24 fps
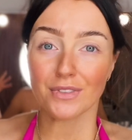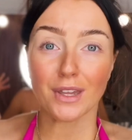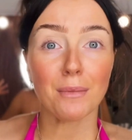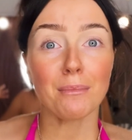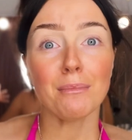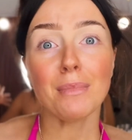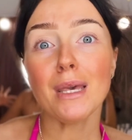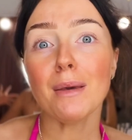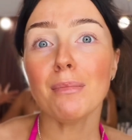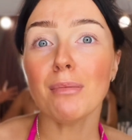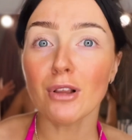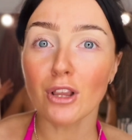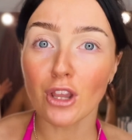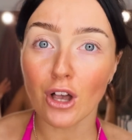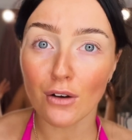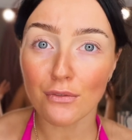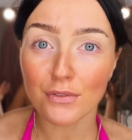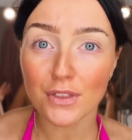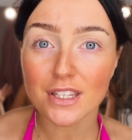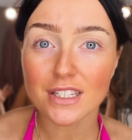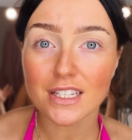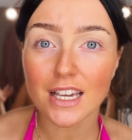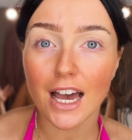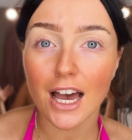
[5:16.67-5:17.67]
people of
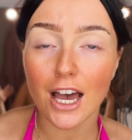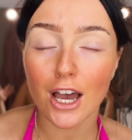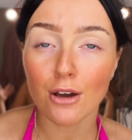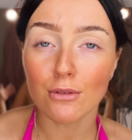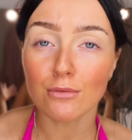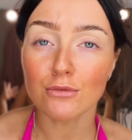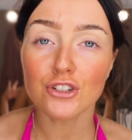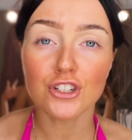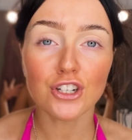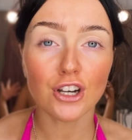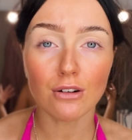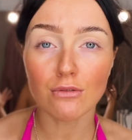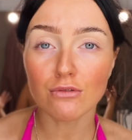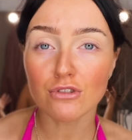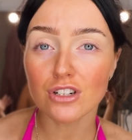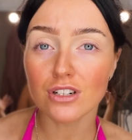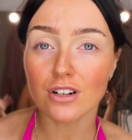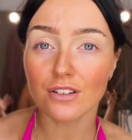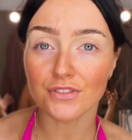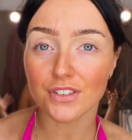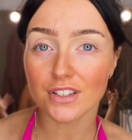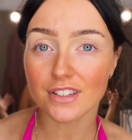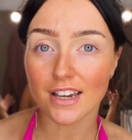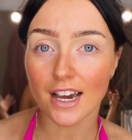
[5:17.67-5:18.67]
the town, children
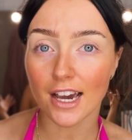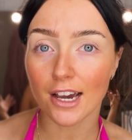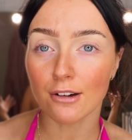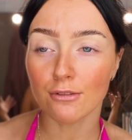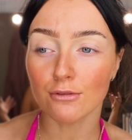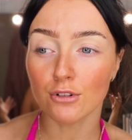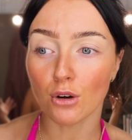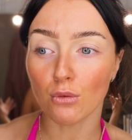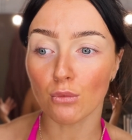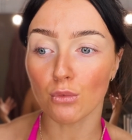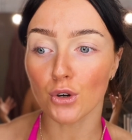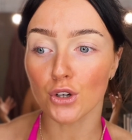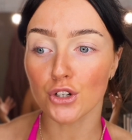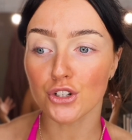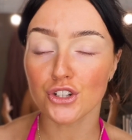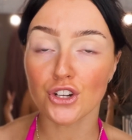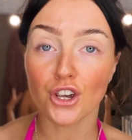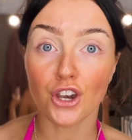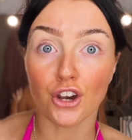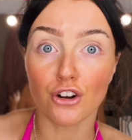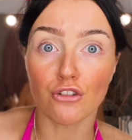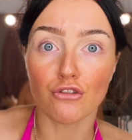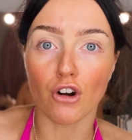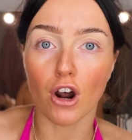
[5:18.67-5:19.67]
of the town would
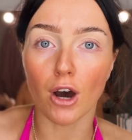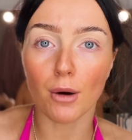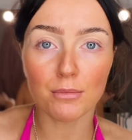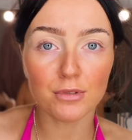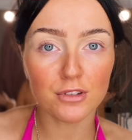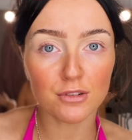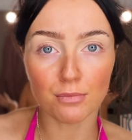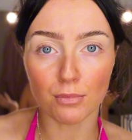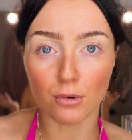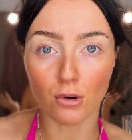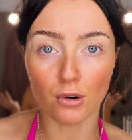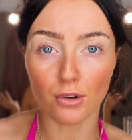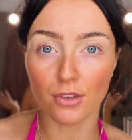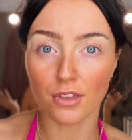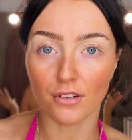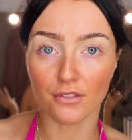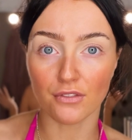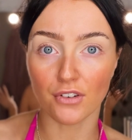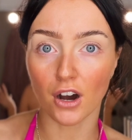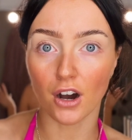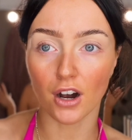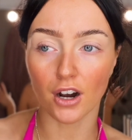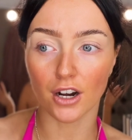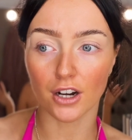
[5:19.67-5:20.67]
corrupt both of
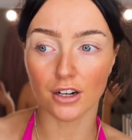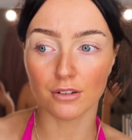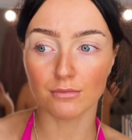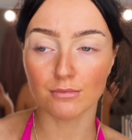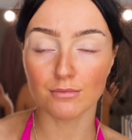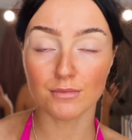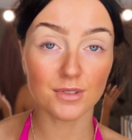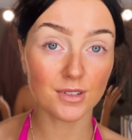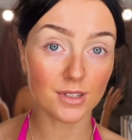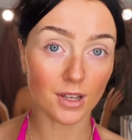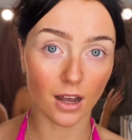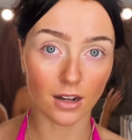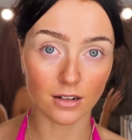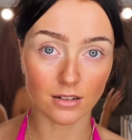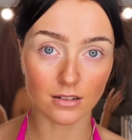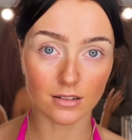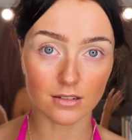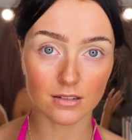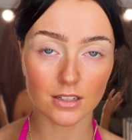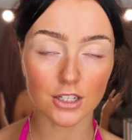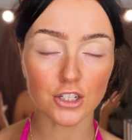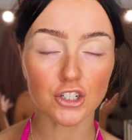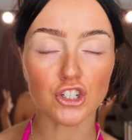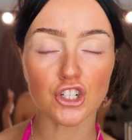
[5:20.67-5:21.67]
her
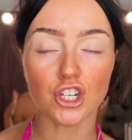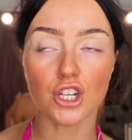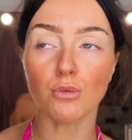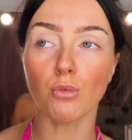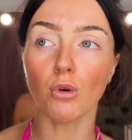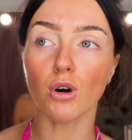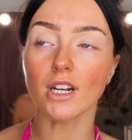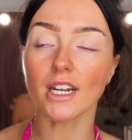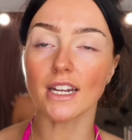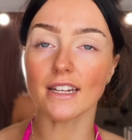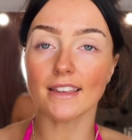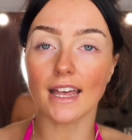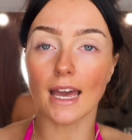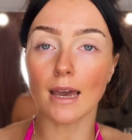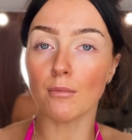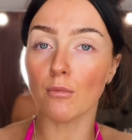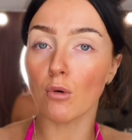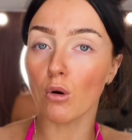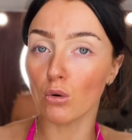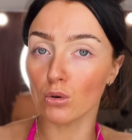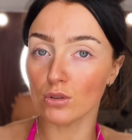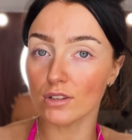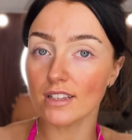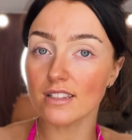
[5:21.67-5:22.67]
sons. She wanted them
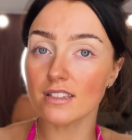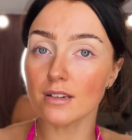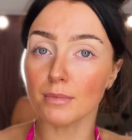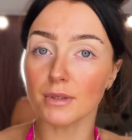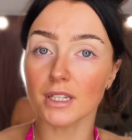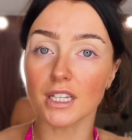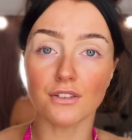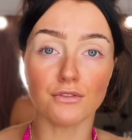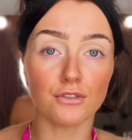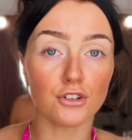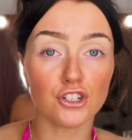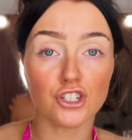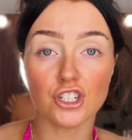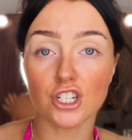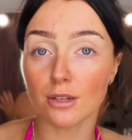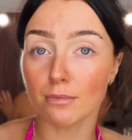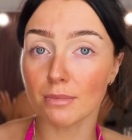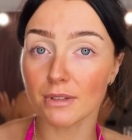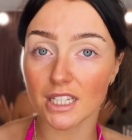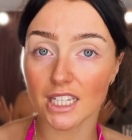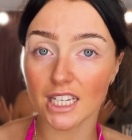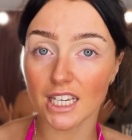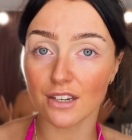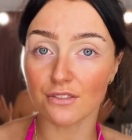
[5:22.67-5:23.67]
only to believe what she
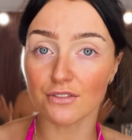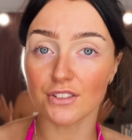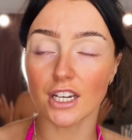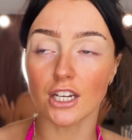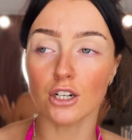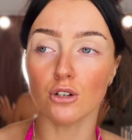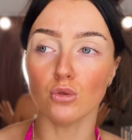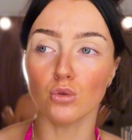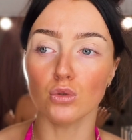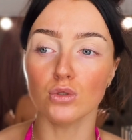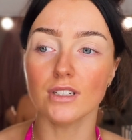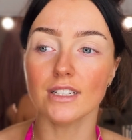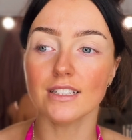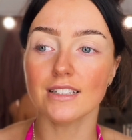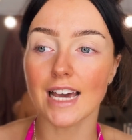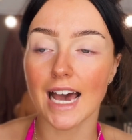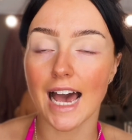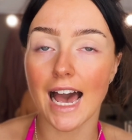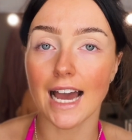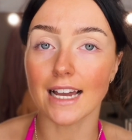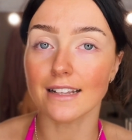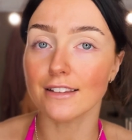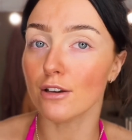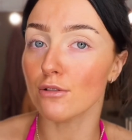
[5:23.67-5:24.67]
believed and only to
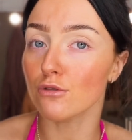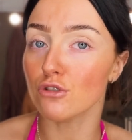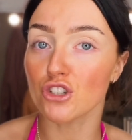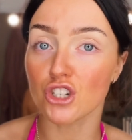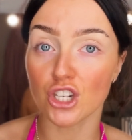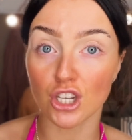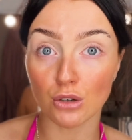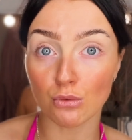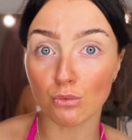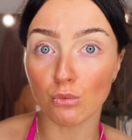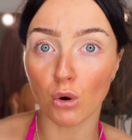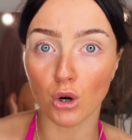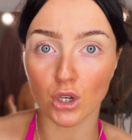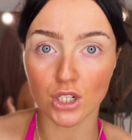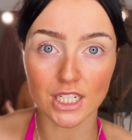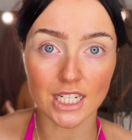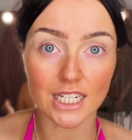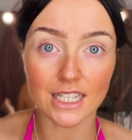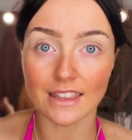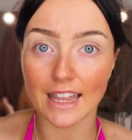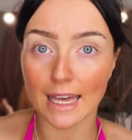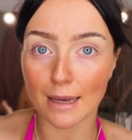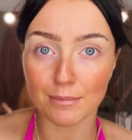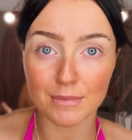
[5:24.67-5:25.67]
act how she
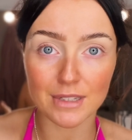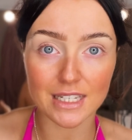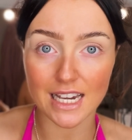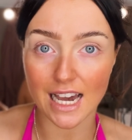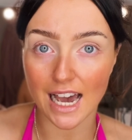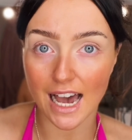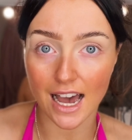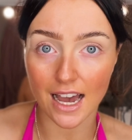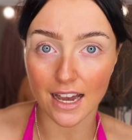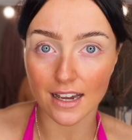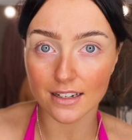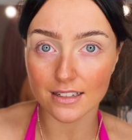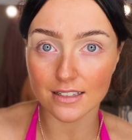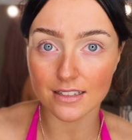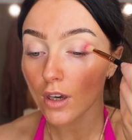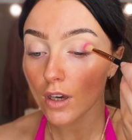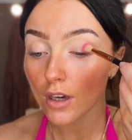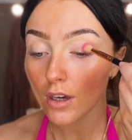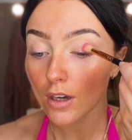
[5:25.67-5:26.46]
wanted them to act.